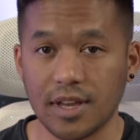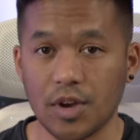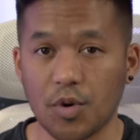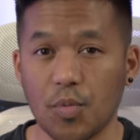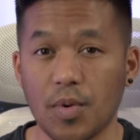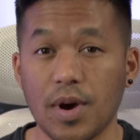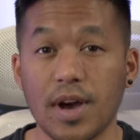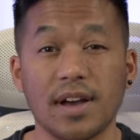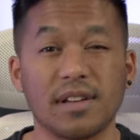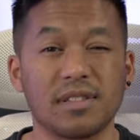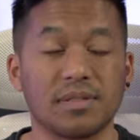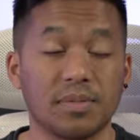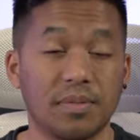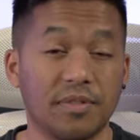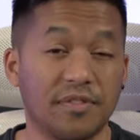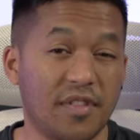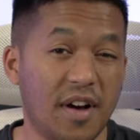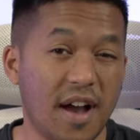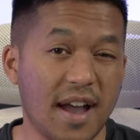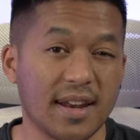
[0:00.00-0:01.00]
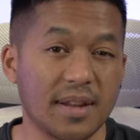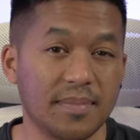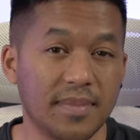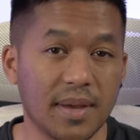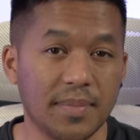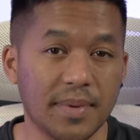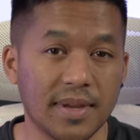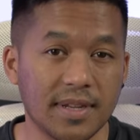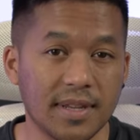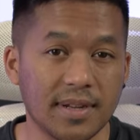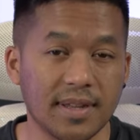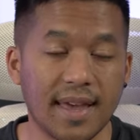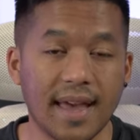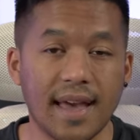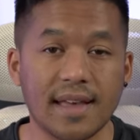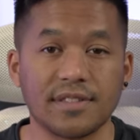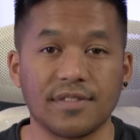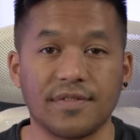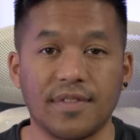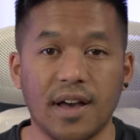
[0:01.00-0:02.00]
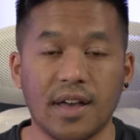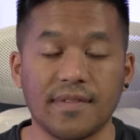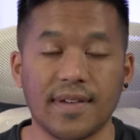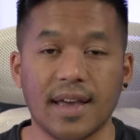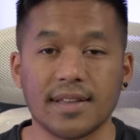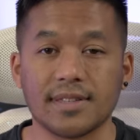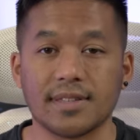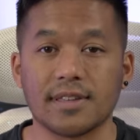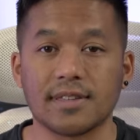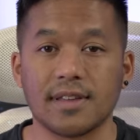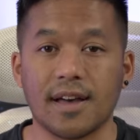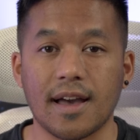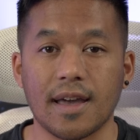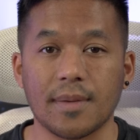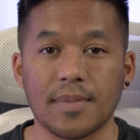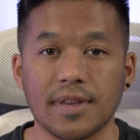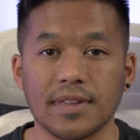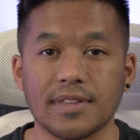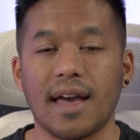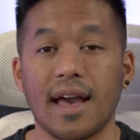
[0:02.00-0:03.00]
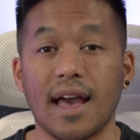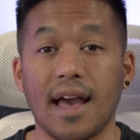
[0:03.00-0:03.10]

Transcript: It works fine in my opinion. It has 5-axis IBIS,